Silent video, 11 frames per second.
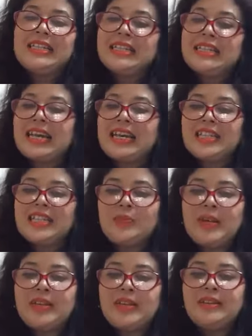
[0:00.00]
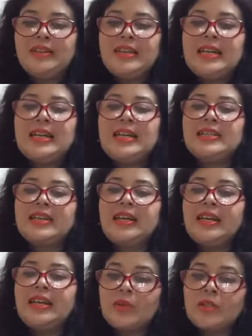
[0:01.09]
TEDx speaker. He's a
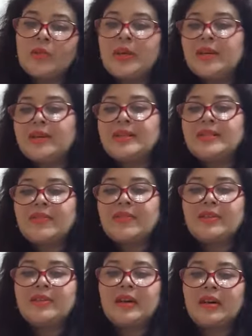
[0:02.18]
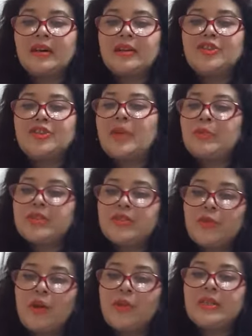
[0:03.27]
keynote speaker in several chambers of
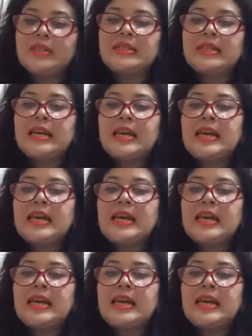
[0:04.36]
commerce.